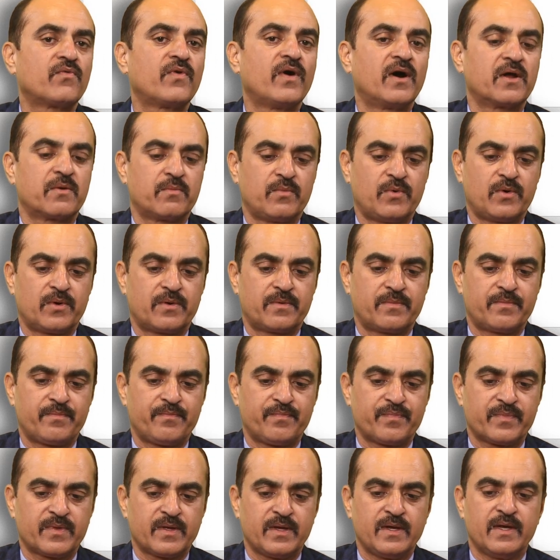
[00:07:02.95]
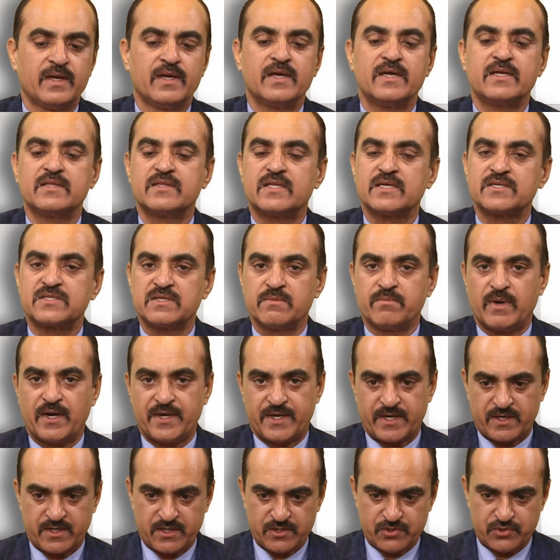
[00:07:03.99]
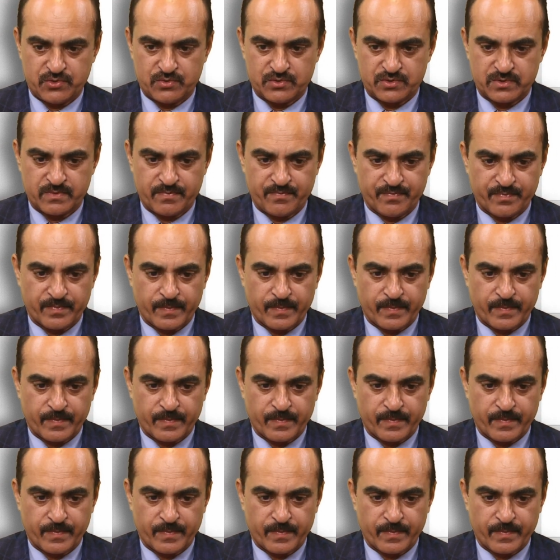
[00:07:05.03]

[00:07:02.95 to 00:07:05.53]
hormone in the symbiotic tissues,